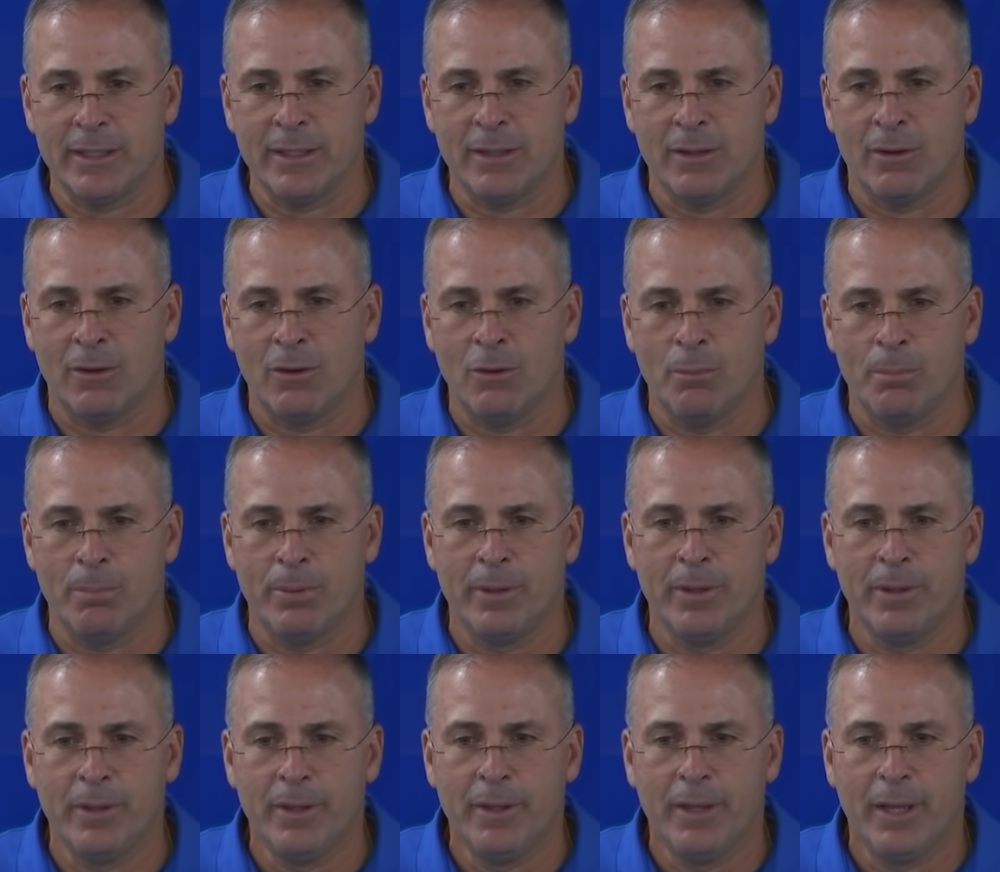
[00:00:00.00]
You know I hope
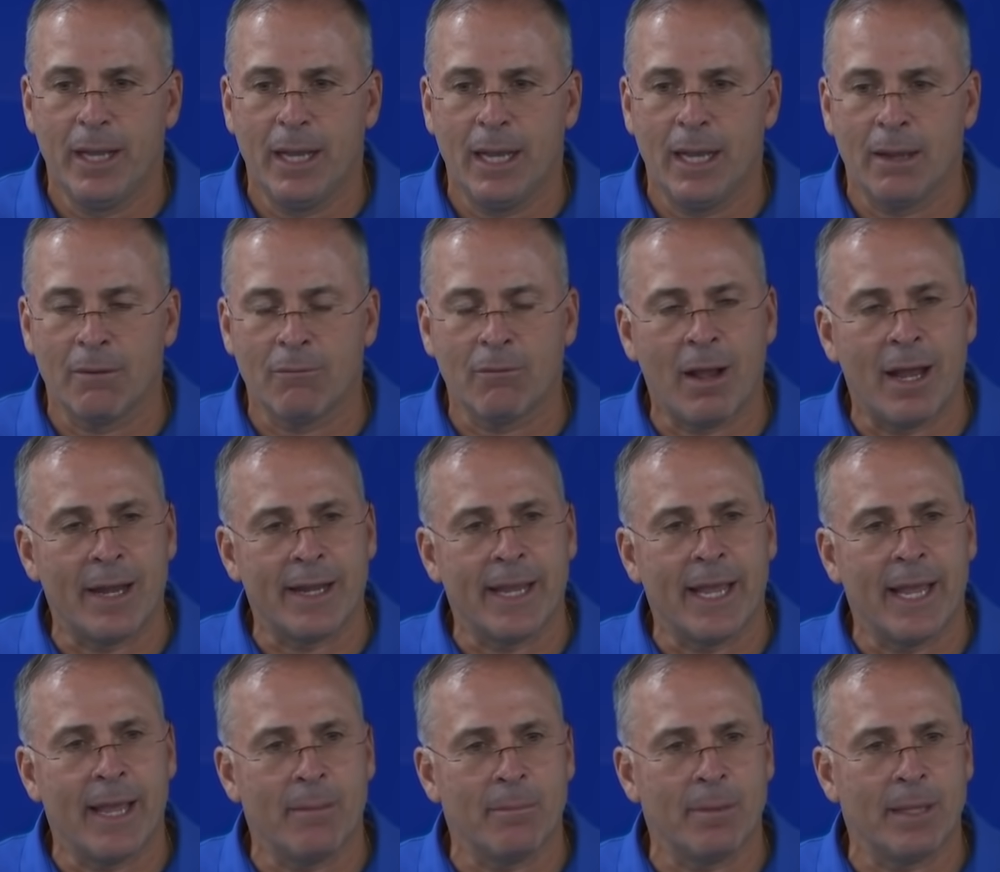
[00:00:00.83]
uh,
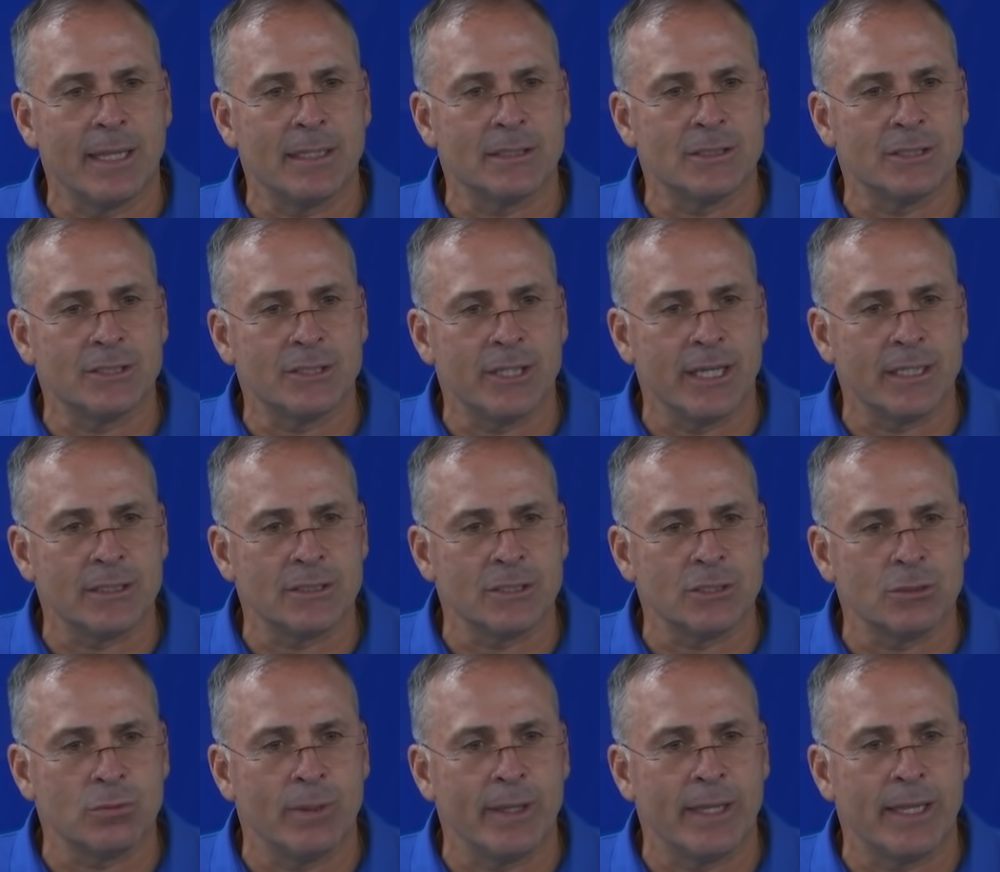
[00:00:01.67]
Rodney Hammond gets a chance
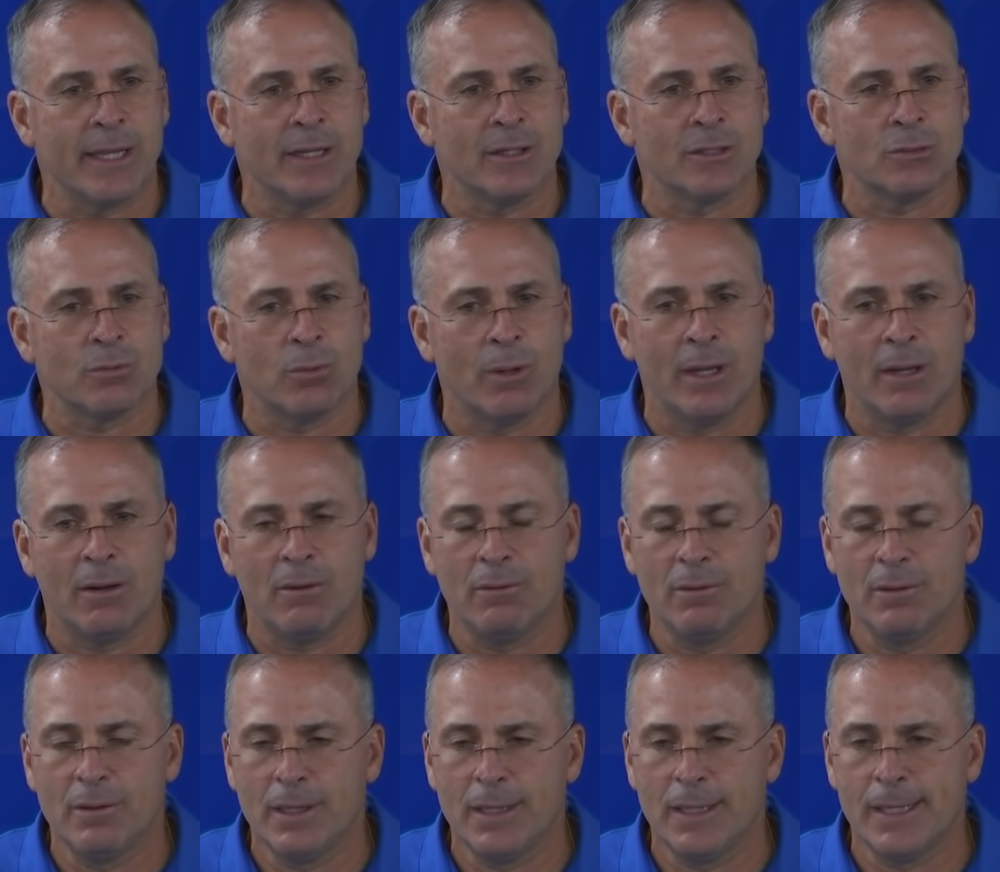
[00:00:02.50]
this weekend as well.